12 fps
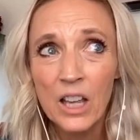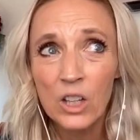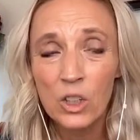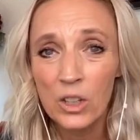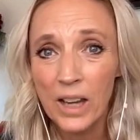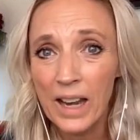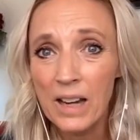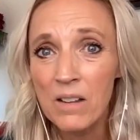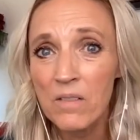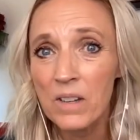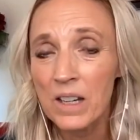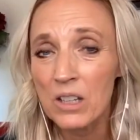
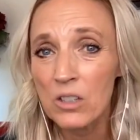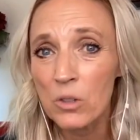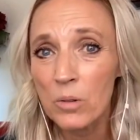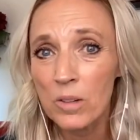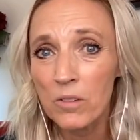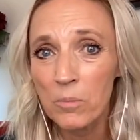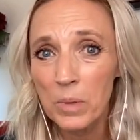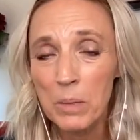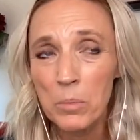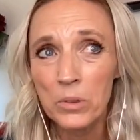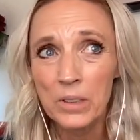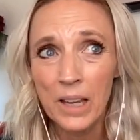creative and intuitive
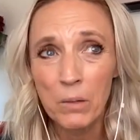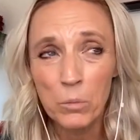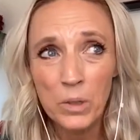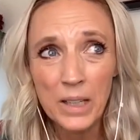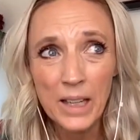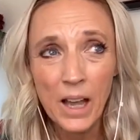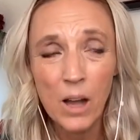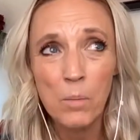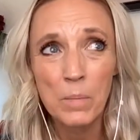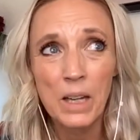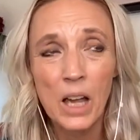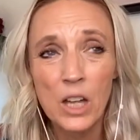people to really help
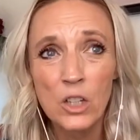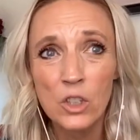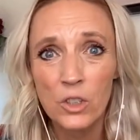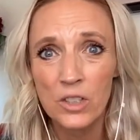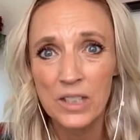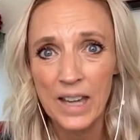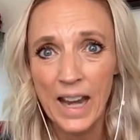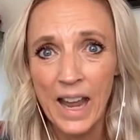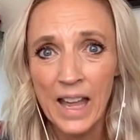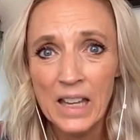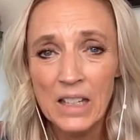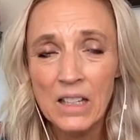me
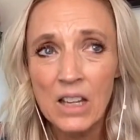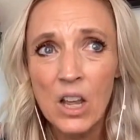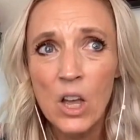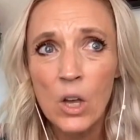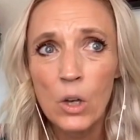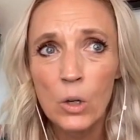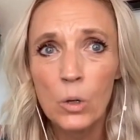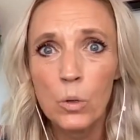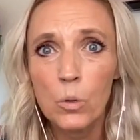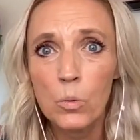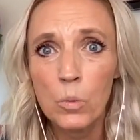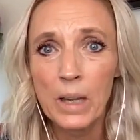understand
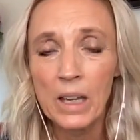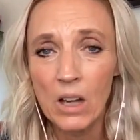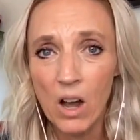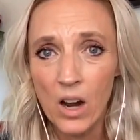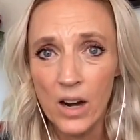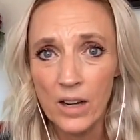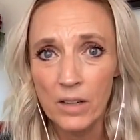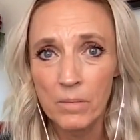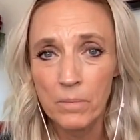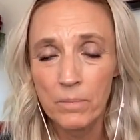who we are.